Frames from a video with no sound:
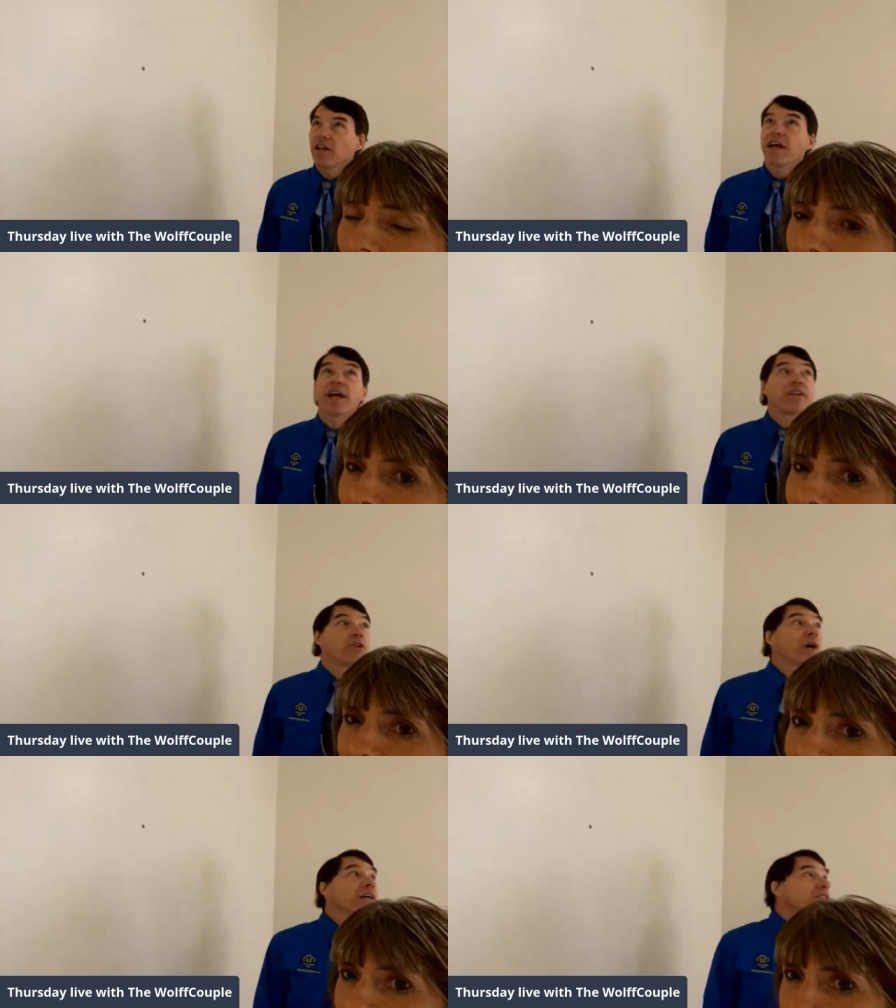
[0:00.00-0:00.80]
And
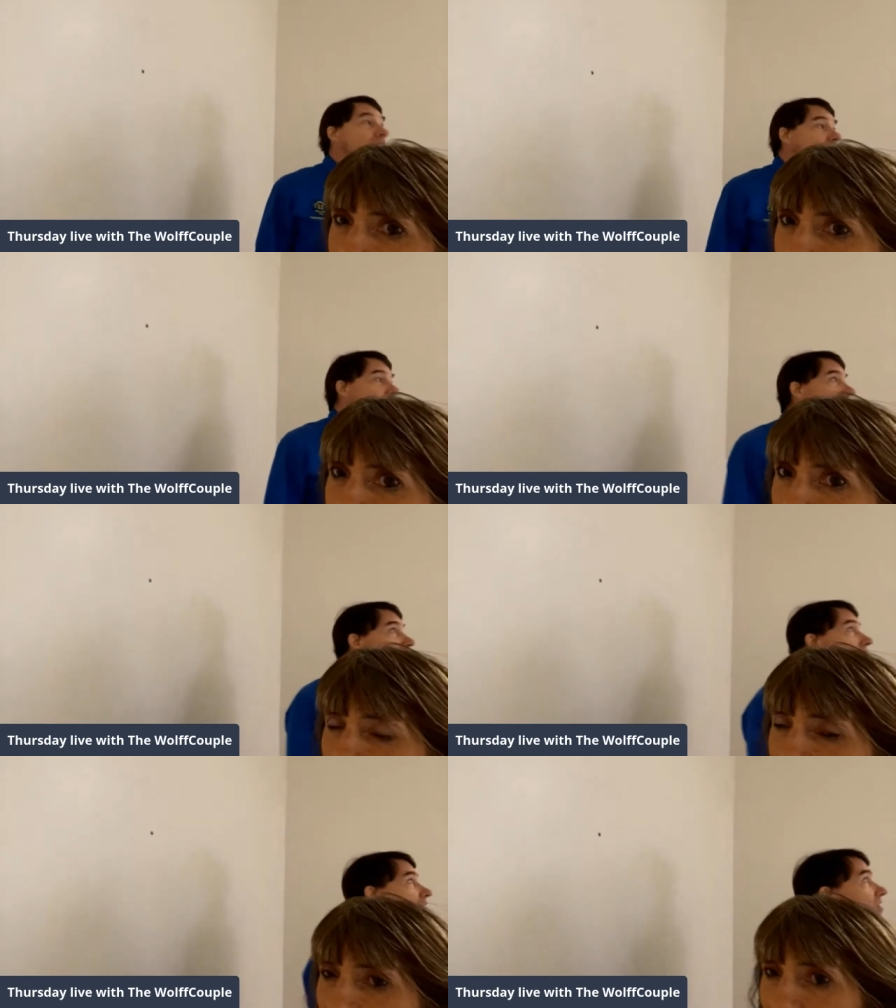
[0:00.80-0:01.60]
you guys can see
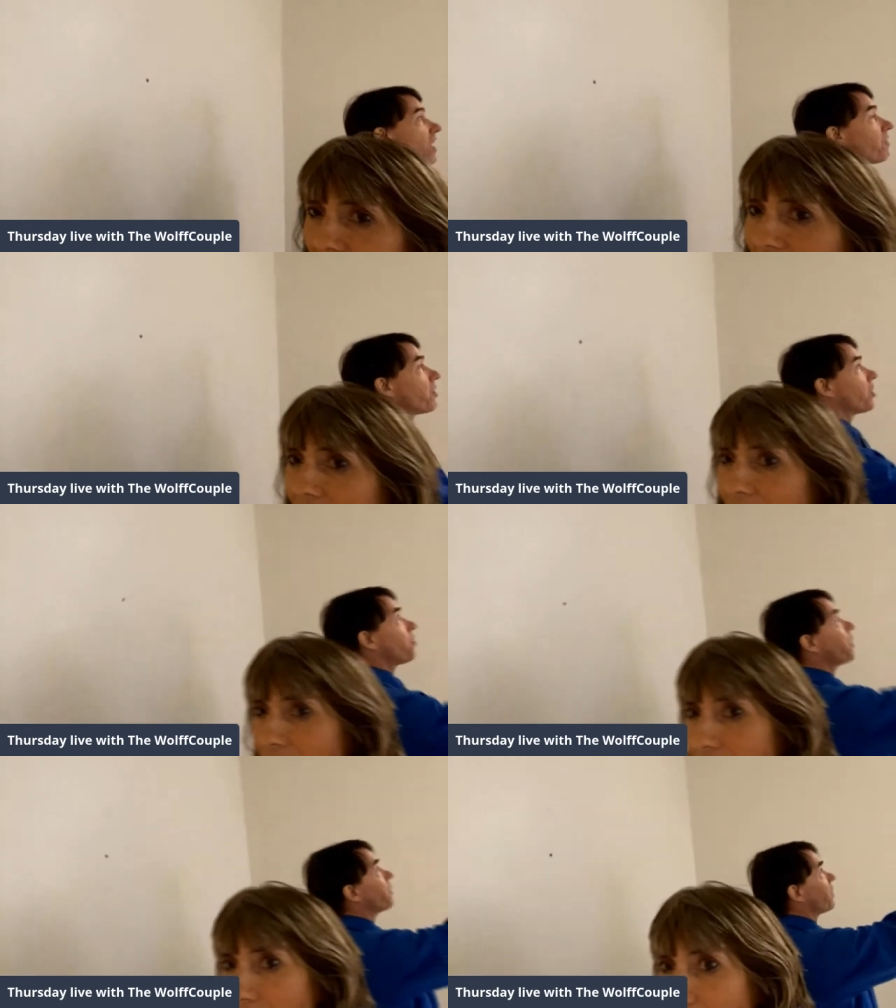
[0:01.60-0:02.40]
it does have a
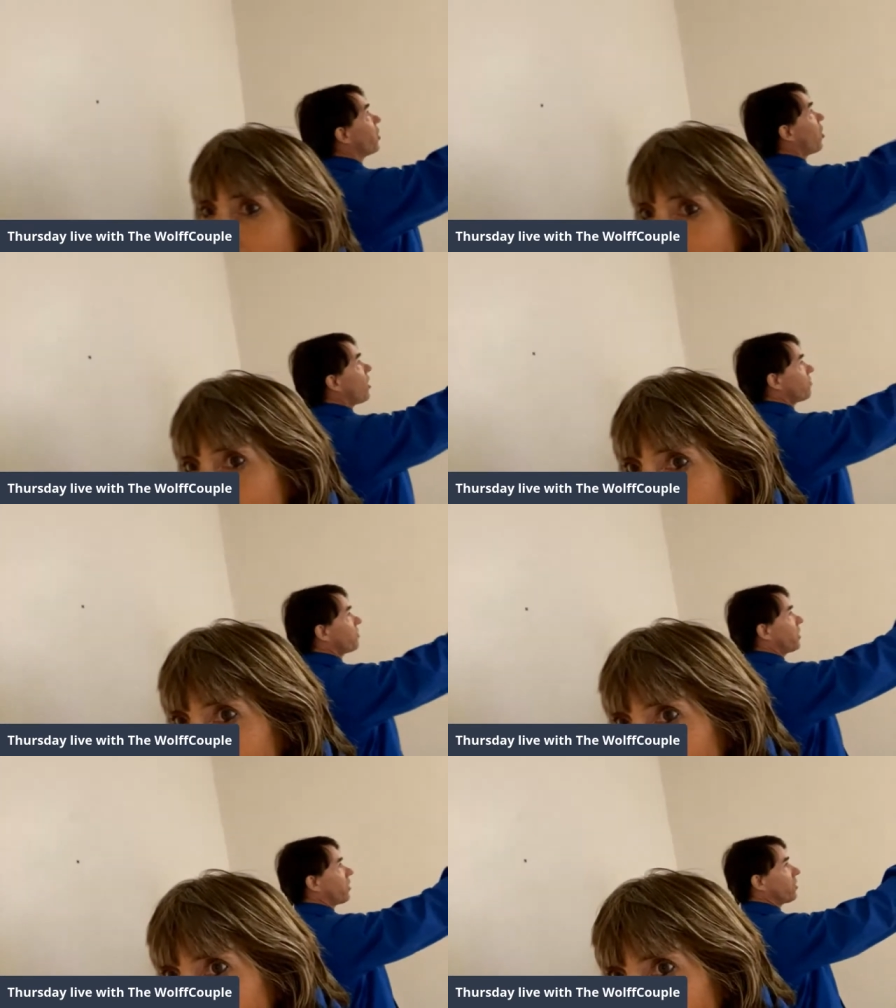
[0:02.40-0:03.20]
little bit of a
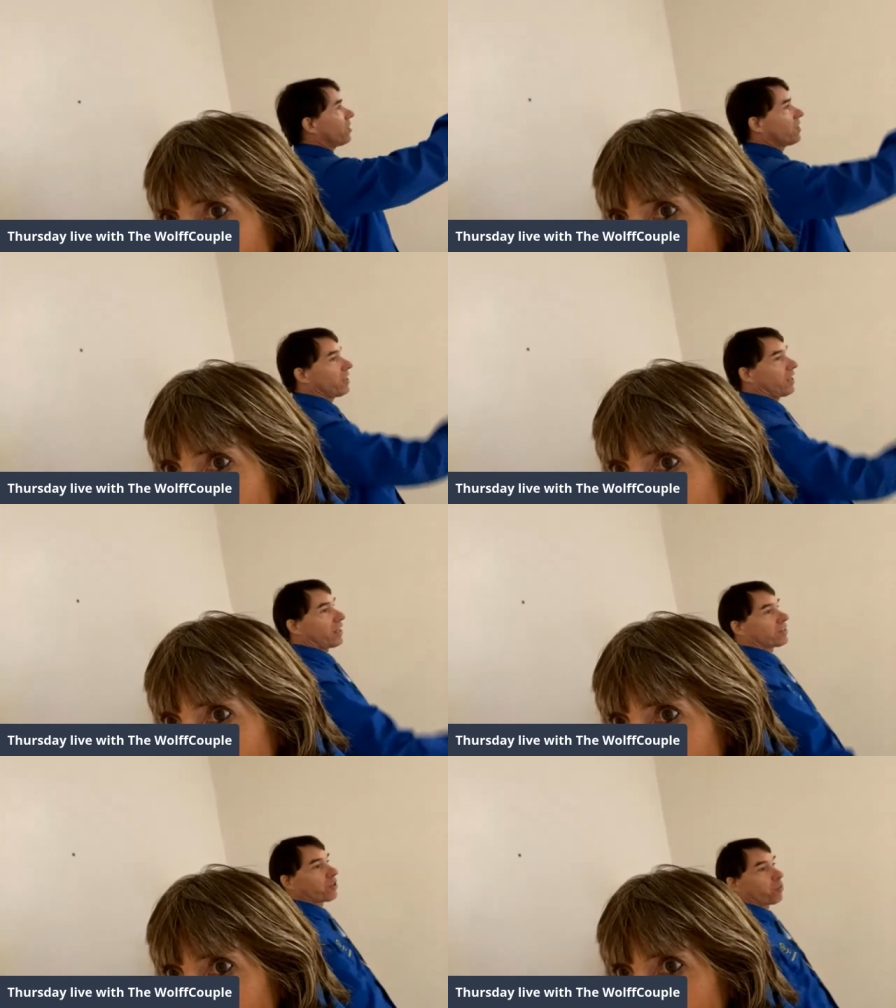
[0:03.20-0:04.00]
loft here.
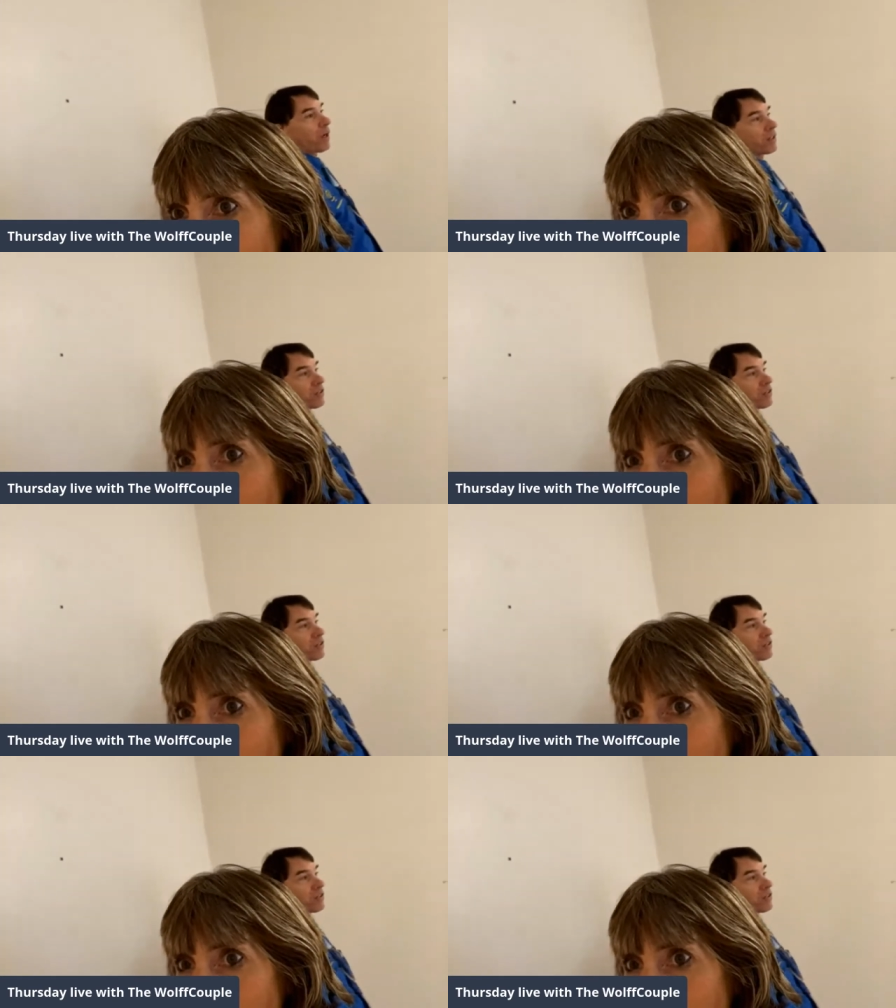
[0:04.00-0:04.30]
It's a one